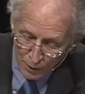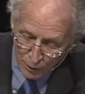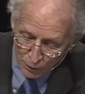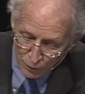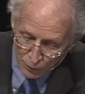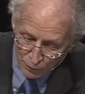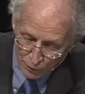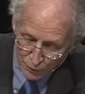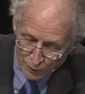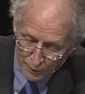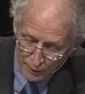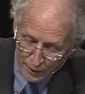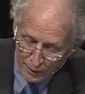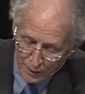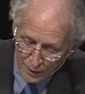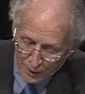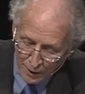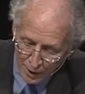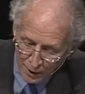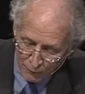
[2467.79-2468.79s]
good
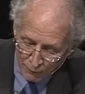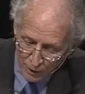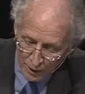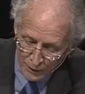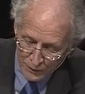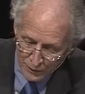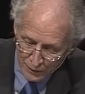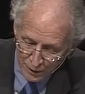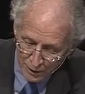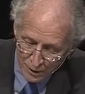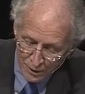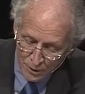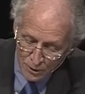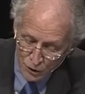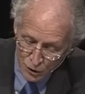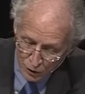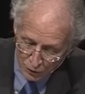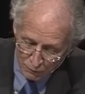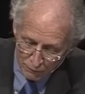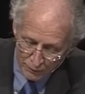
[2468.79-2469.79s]
in raising
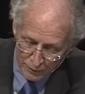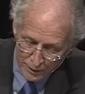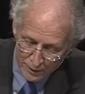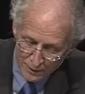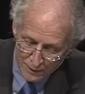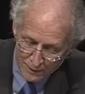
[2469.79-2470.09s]
children.